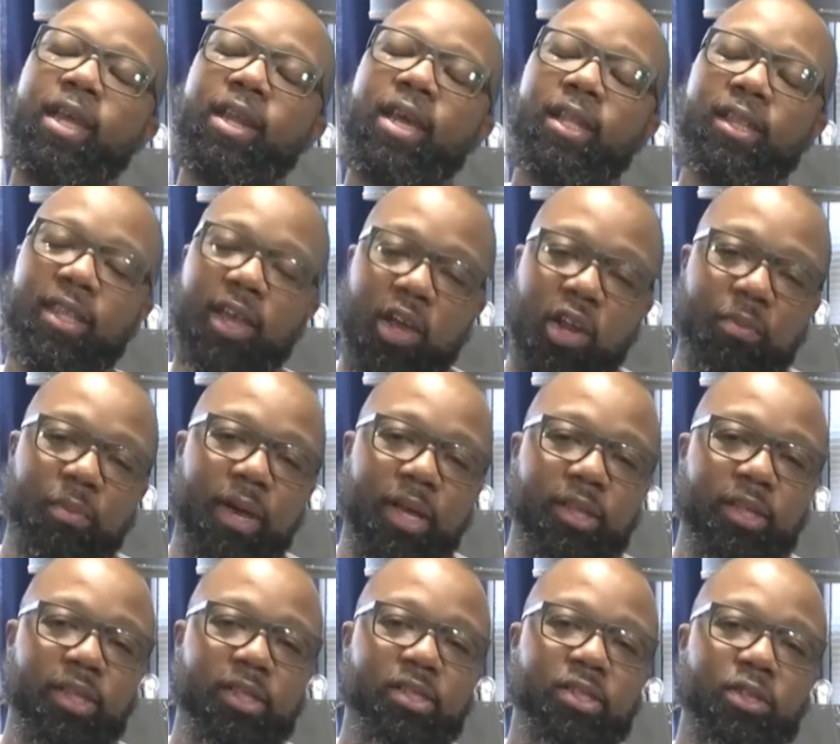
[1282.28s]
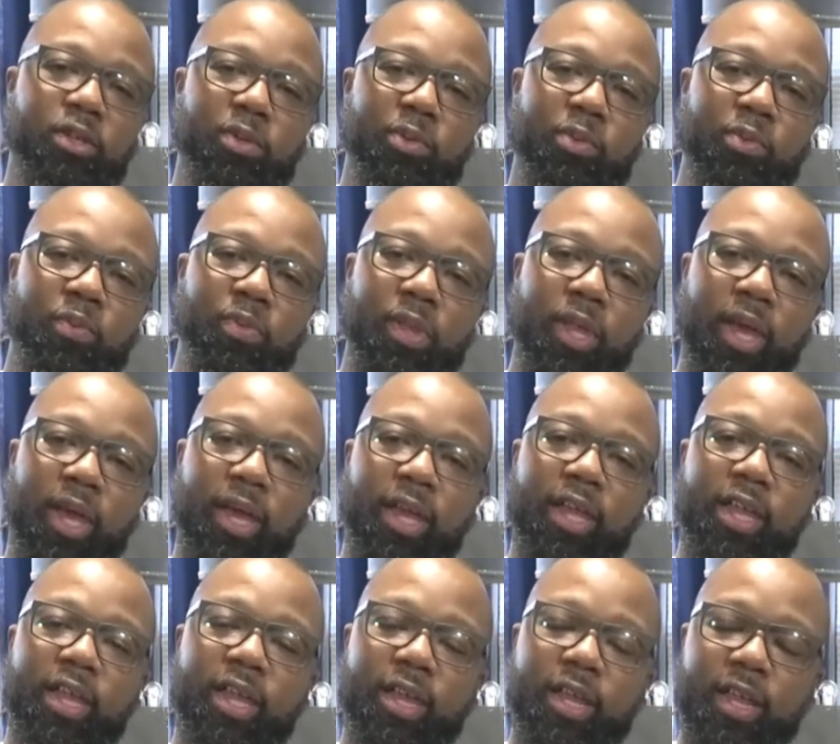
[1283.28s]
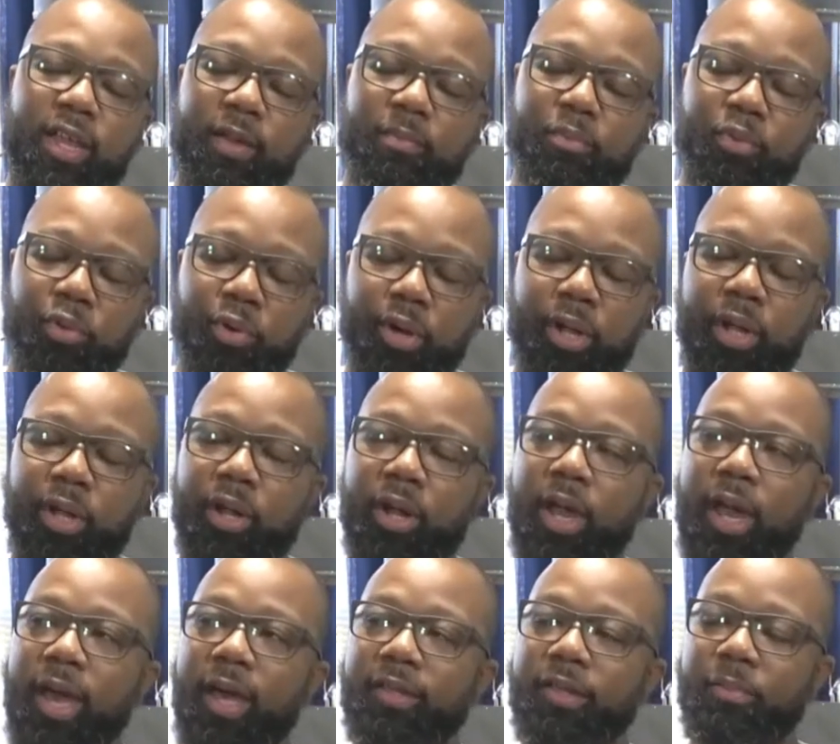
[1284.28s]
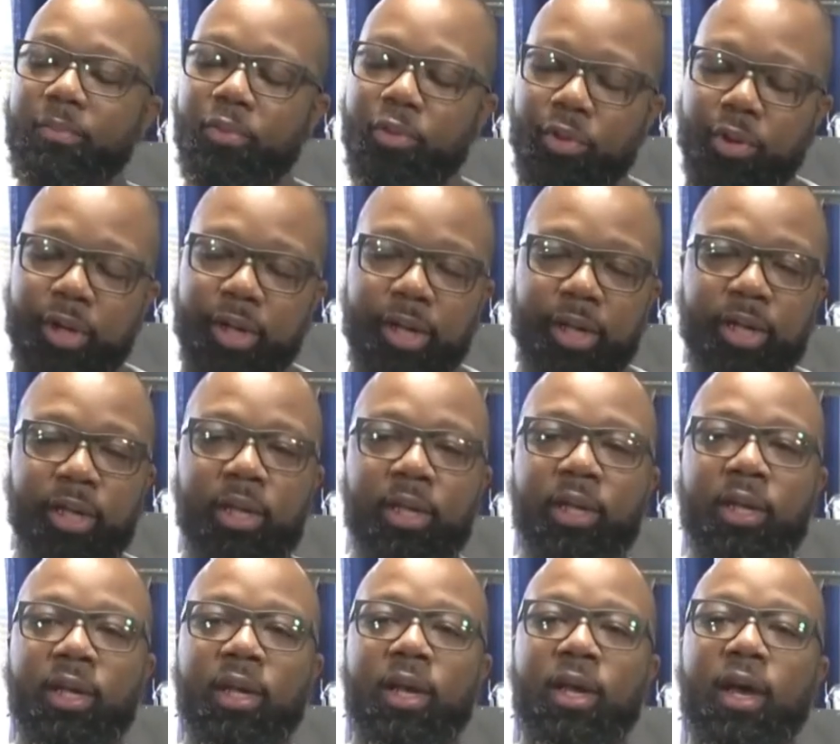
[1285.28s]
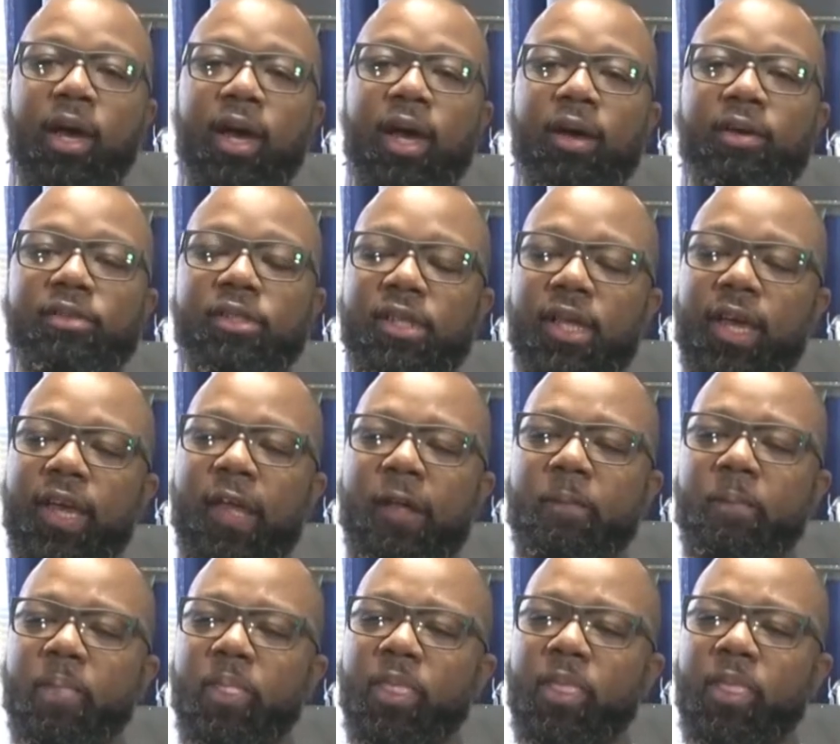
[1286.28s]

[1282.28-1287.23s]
I thought about this too, in prayer, after praying, I was like,